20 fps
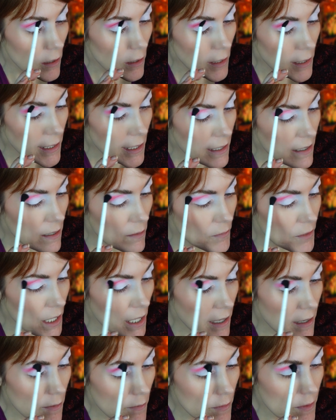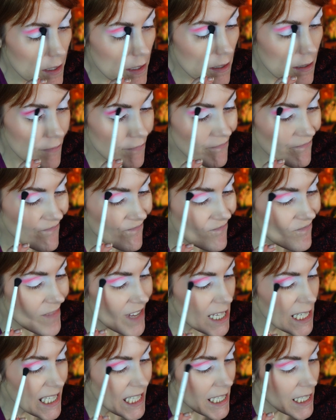And I sometimes
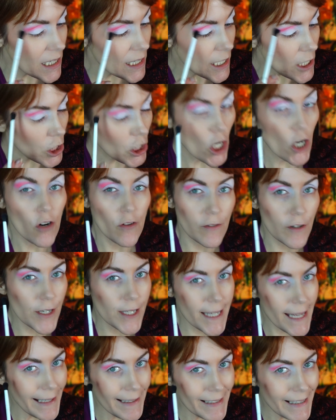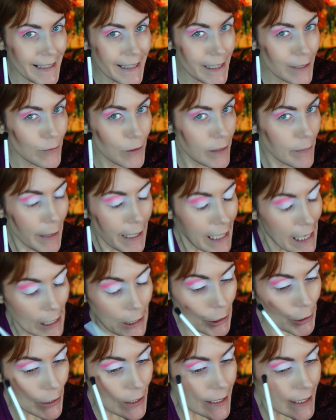get a little overzealous with my
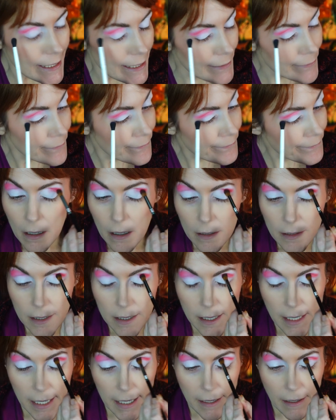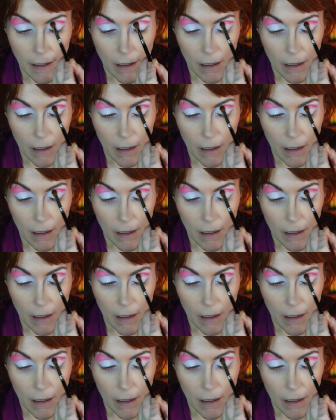colors today.